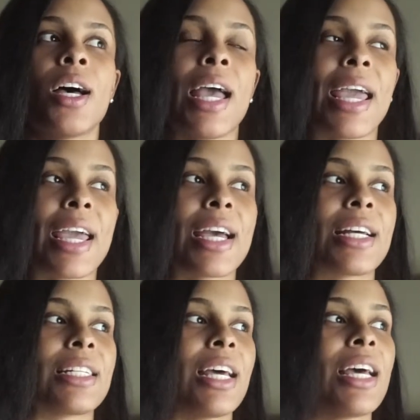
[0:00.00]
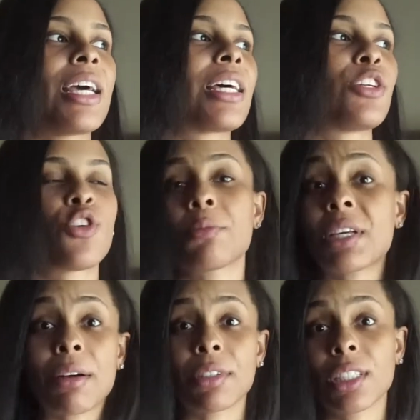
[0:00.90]
and normally
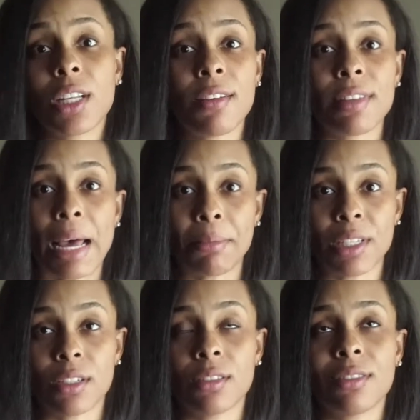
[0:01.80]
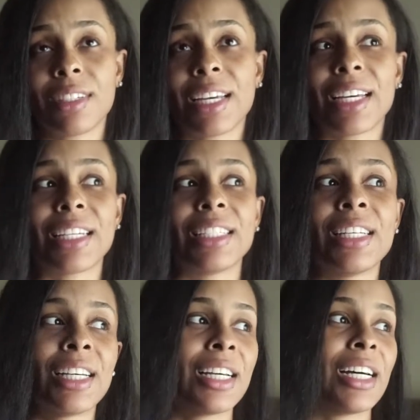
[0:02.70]
I really love that meal
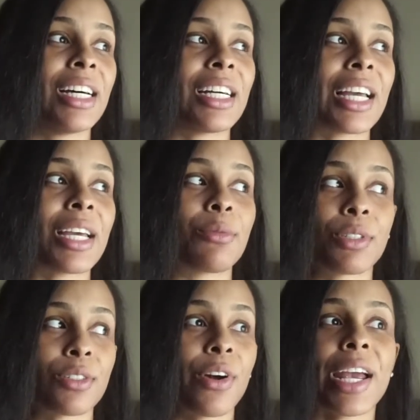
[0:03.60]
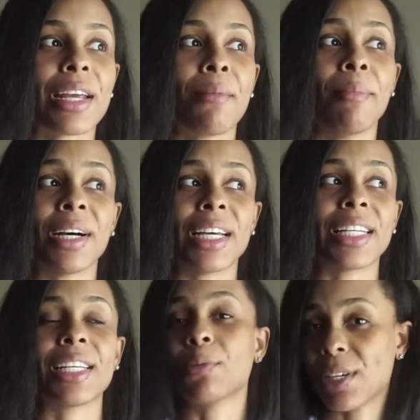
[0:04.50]
and it was great,
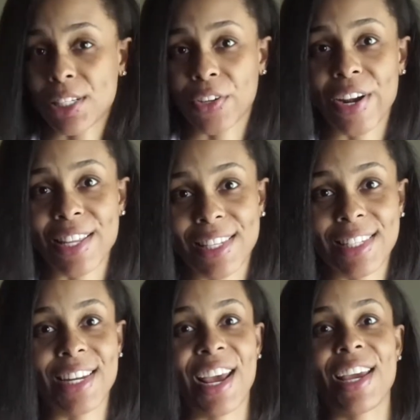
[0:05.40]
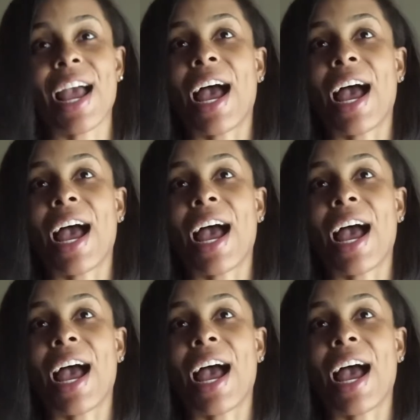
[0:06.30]
but it wasn't great this day.